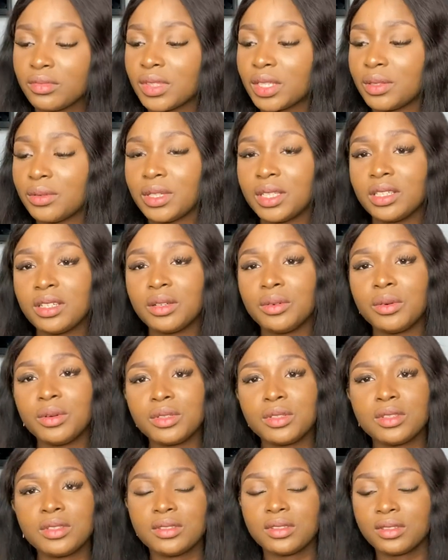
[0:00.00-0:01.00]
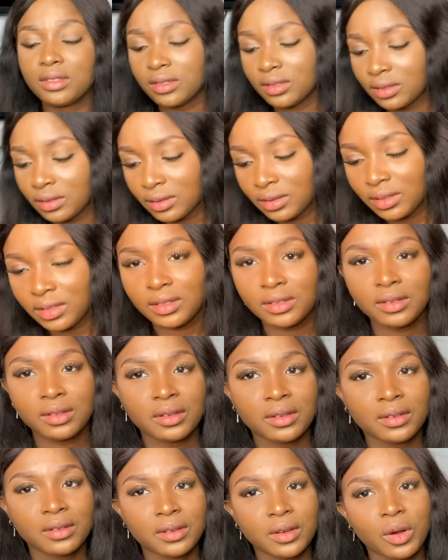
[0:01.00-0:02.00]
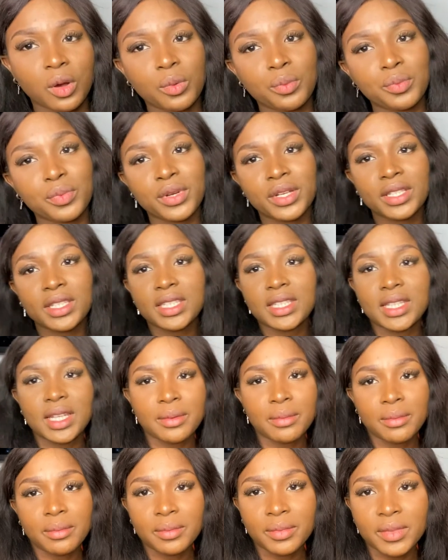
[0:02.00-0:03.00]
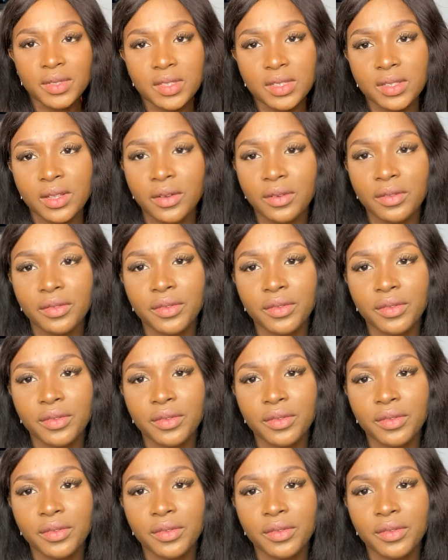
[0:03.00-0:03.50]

when they want to operate them and stuff.